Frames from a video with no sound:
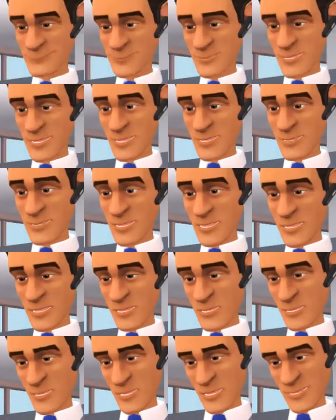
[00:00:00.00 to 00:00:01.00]
I sure
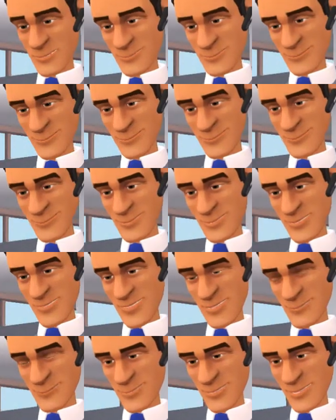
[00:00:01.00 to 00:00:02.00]
did.
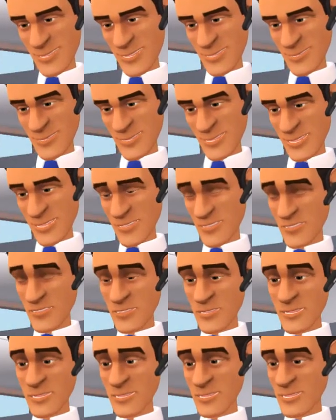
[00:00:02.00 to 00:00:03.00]
Even Mr.
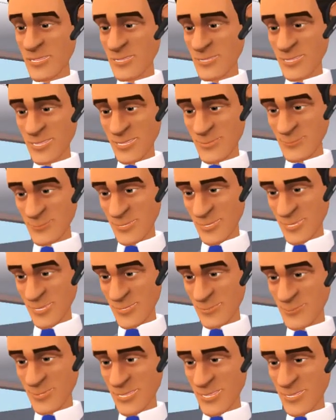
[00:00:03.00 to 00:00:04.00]
Seinfeld talked to me
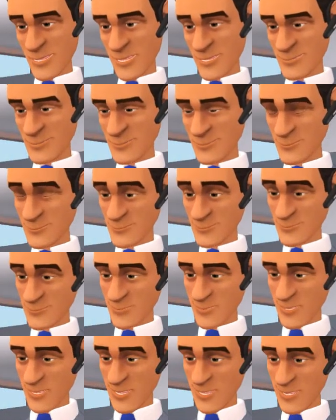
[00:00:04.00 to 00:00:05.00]
about it.
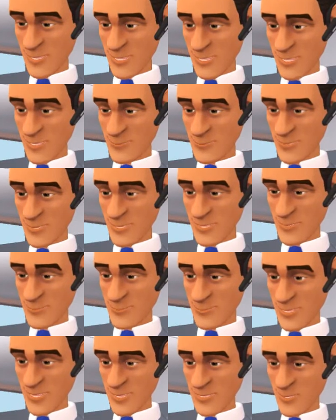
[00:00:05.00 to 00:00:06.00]
He talked to me
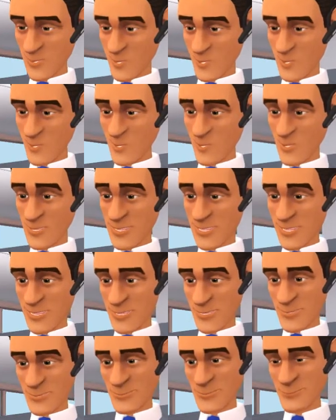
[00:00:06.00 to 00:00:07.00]
about sole
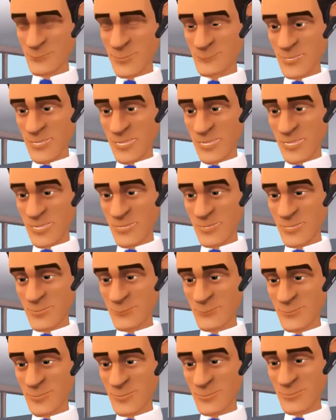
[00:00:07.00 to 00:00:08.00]
traders,
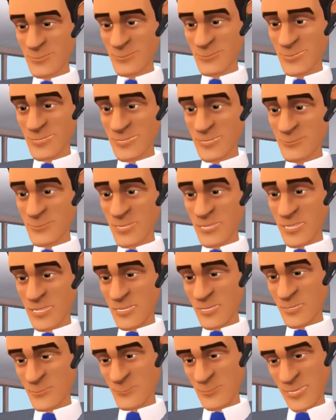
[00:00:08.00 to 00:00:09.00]
partnerships, limited
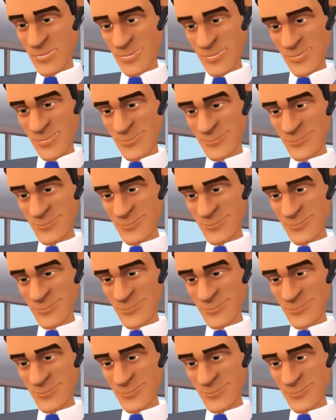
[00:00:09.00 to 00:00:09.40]
companies,